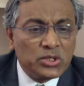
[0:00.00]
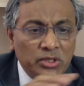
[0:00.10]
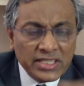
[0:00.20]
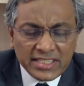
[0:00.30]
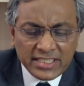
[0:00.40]
So
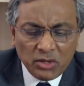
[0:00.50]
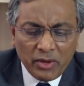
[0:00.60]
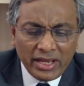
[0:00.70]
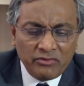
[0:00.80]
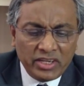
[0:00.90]
this is the
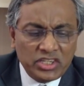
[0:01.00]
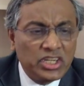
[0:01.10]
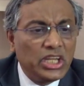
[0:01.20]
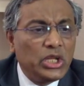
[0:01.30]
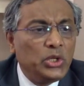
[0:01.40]
way in which
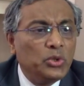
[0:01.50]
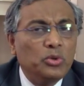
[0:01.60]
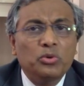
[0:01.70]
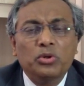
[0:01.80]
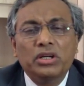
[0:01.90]

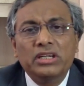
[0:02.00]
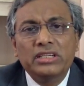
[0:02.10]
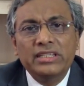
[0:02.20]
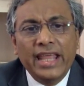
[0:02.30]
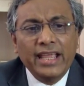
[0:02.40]
you
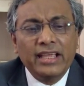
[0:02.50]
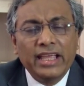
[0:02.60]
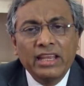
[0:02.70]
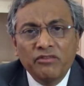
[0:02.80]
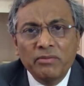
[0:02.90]
take
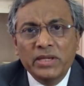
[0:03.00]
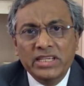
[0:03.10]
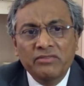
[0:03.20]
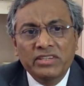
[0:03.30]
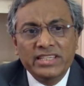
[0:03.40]

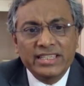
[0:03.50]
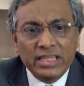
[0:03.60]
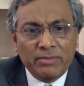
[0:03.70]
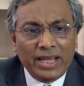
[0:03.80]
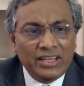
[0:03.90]
information which is in the
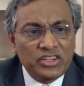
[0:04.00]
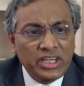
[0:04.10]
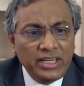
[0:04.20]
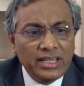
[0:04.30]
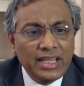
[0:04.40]
balance
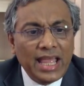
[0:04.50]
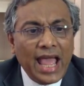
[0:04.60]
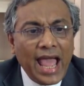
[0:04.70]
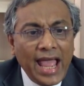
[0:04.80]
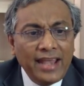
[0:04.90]
sheet
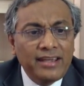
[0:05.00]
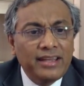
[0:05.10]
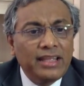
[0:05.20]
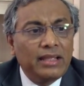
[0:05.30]
and